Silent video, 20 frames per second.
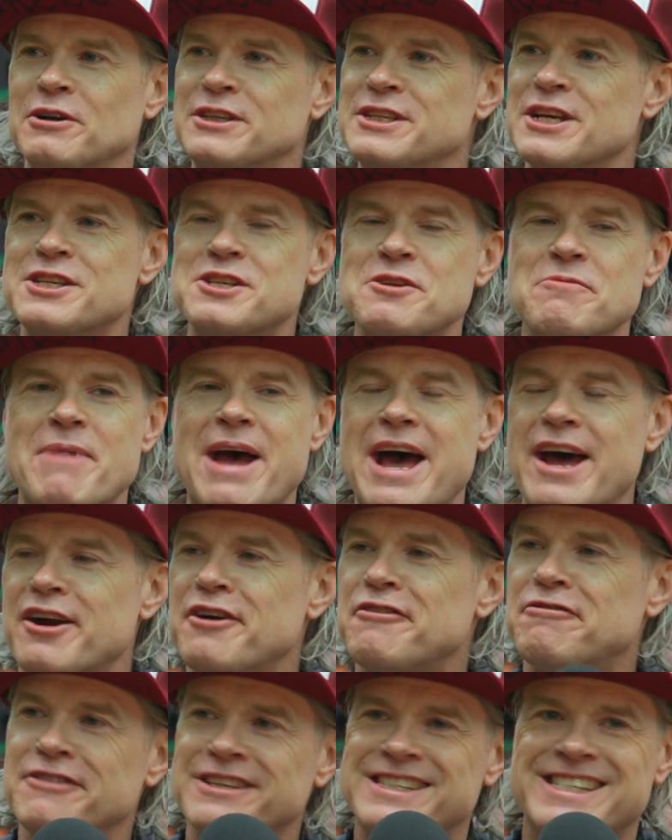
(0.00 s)
It doesn't matter
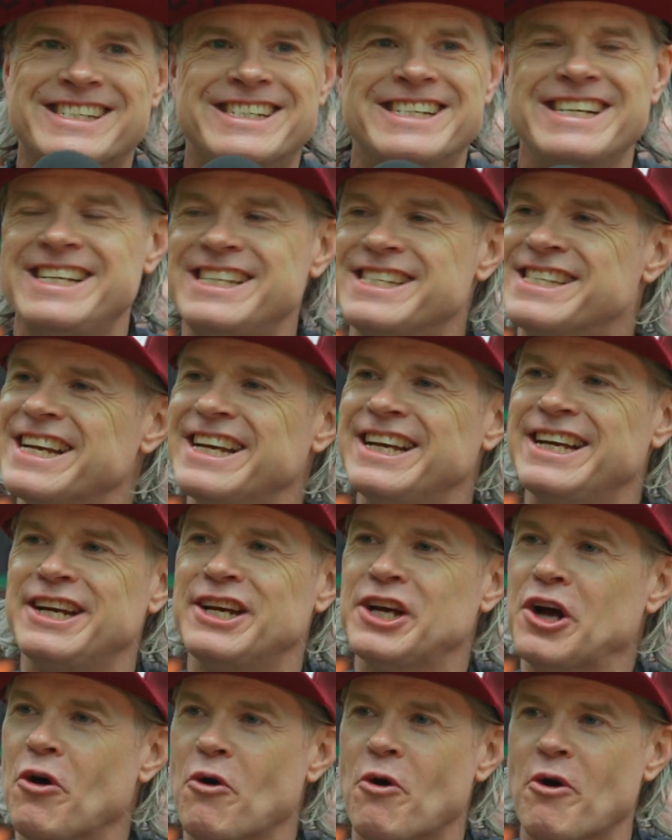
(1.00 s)
if it's
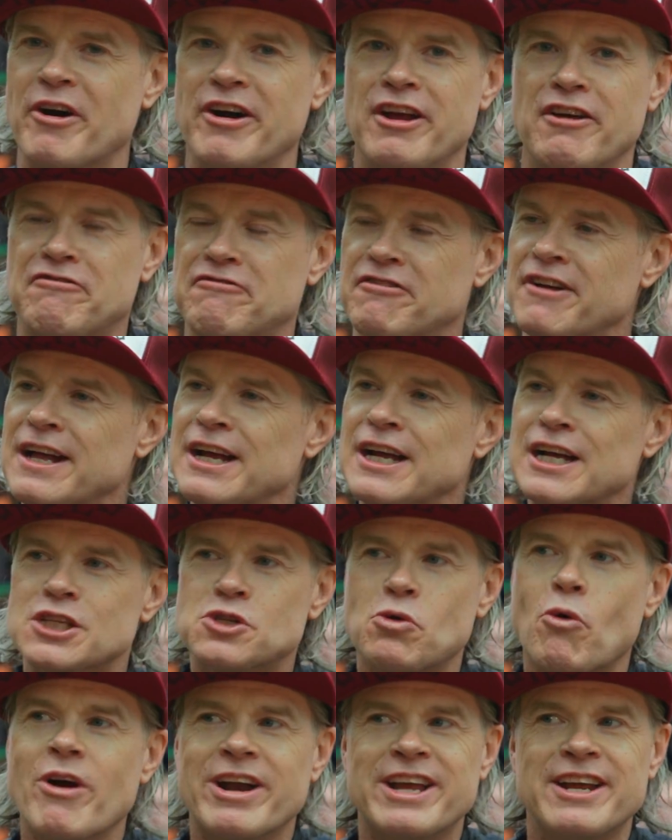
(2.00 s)
cheesy or if
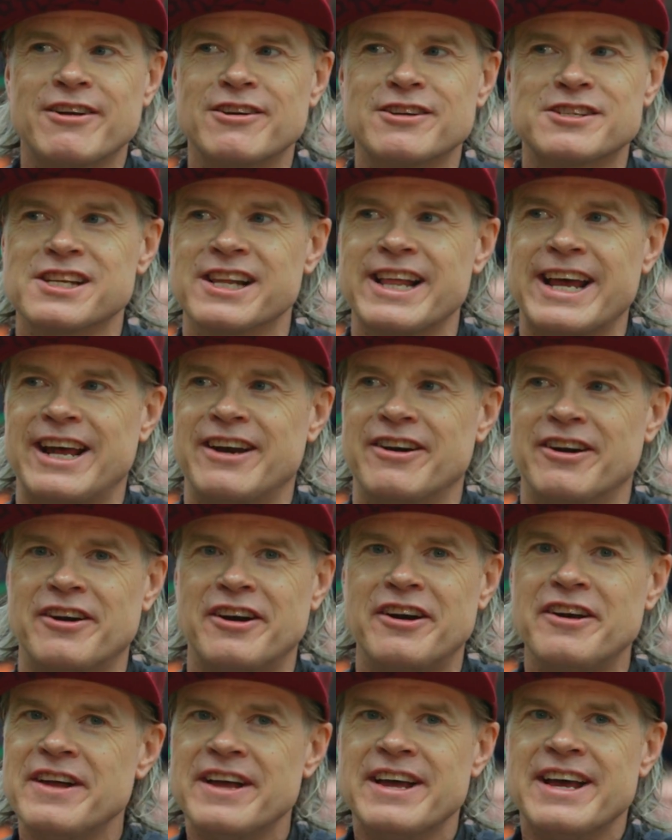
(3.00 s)
20 years
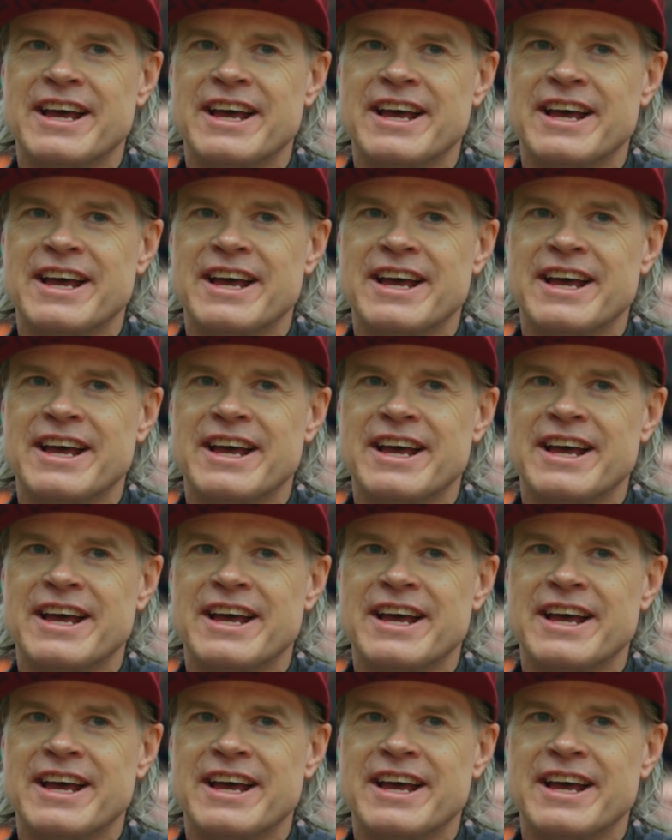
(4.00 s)
later